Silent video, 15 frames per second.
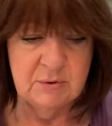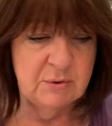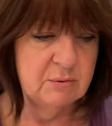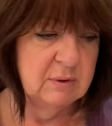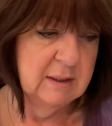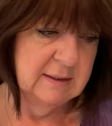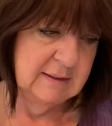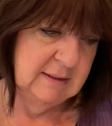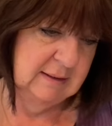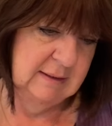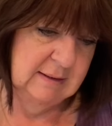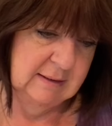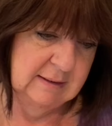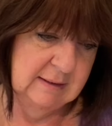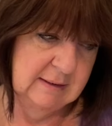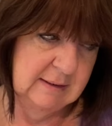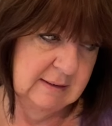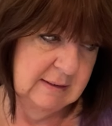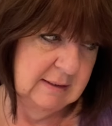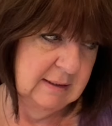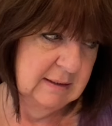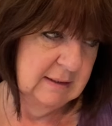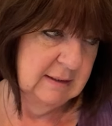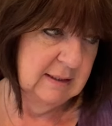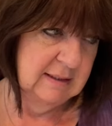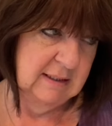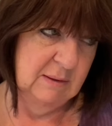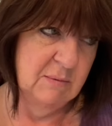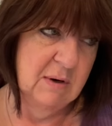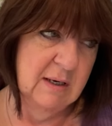all I did
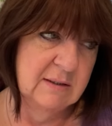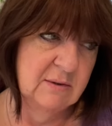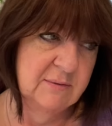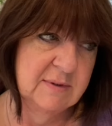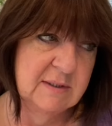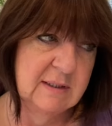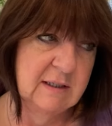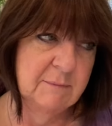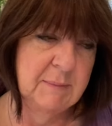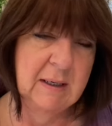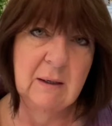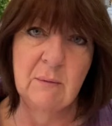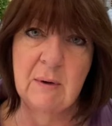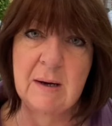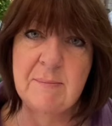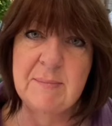knitty wise. Obviously I've been quite